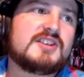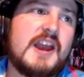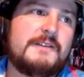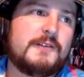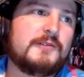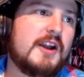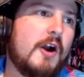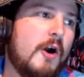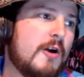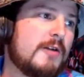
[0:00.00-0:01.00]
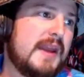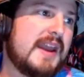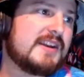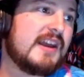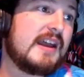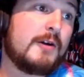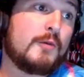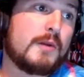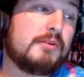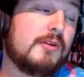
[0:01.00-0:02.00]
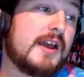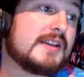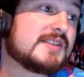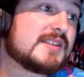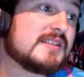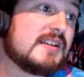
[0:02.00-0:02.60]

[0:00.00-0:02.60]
definitely a hard man to replace.